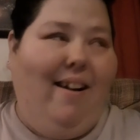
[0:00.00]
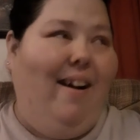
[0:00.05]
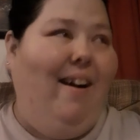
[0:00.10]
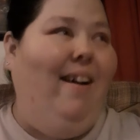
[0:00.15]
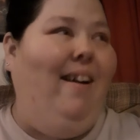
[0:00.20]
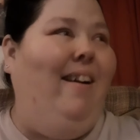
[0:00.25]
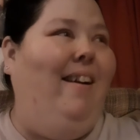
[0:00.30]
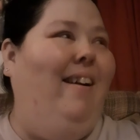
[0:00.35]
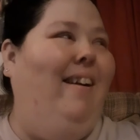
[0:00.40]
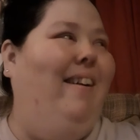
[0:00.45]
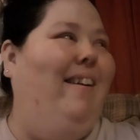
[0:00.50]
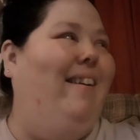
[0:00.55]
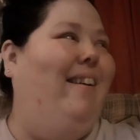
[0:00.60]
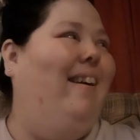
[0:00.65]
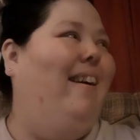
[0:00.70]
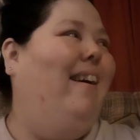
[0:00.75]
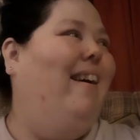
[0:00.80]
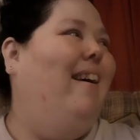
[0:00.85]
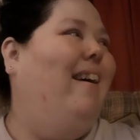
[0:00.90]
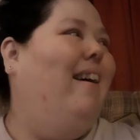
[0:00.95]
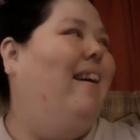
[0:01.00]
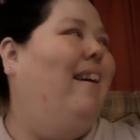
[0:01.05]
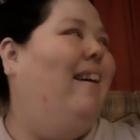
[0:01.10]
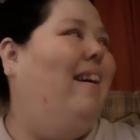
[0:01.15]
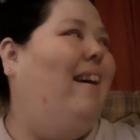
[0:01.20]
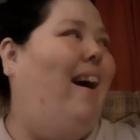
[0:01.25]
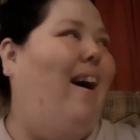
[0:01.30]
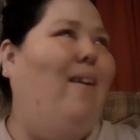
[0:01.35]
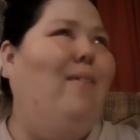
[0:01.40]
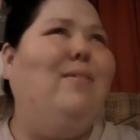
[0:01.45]

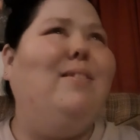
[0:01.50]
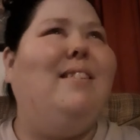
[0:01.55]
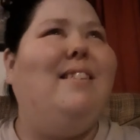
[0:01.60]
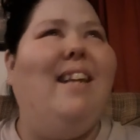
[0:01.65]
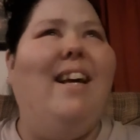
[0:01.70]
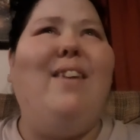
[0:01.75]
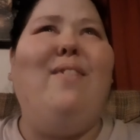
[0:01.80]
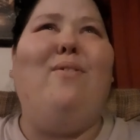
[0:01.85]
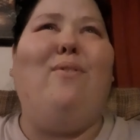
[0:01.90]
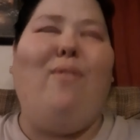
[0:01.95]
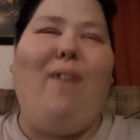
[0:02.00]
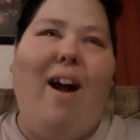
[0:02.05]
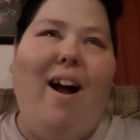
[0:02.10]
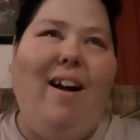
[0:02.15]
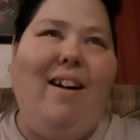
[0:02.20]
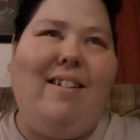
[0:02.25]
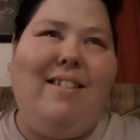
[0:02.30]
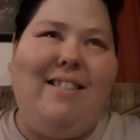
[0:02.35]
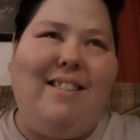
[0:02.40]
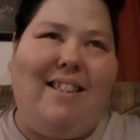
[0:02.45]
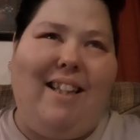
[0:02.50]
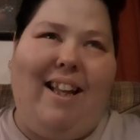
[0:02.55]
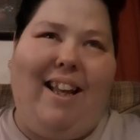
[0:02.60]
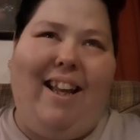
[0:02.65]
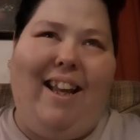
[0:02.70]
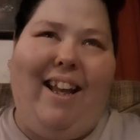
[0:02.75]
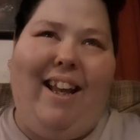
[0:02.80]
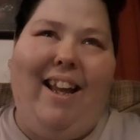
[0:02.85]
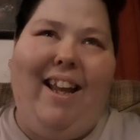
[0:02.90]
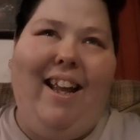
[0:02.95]
I was like,
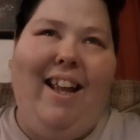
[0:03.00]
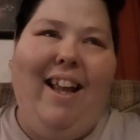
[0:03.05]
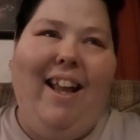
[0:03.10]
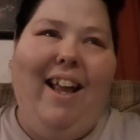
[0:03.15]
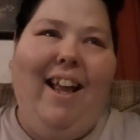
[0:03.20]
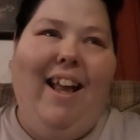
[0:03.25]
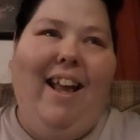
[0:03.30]
Roxy,